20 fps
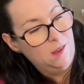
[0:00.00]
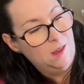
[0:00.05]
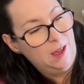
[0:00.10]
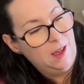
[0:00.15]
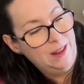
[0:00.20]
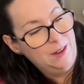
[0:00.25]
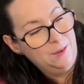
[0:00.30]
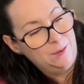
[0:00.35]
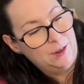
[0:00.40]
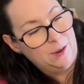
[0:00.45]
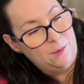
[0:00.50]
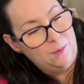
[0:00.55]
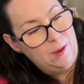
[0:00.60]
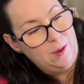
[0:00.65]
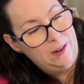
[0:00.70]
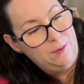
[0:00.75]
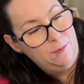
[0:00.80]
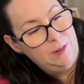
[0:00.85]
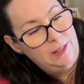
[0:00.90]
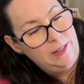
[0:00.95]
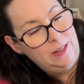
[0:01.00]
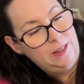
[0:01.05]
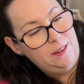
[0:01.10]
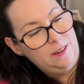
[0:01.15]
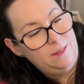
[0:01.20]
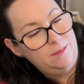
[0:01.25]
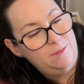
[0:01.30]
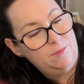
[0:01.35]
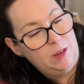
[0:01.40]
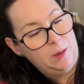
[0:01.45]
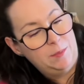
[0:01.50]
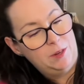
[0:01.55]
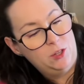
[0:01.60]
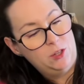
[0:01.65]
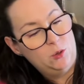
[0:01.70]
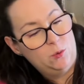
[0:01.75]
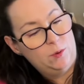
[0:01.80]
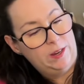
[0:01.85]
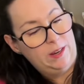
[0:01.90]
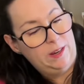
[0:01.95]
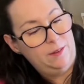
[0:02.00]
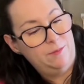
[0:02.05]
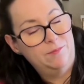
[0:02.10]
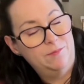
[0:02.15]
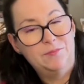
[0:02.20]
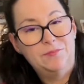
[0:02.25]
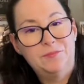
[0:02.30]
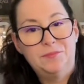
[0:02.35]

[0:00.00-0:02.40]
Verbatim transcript: I don't know. I really am enjoying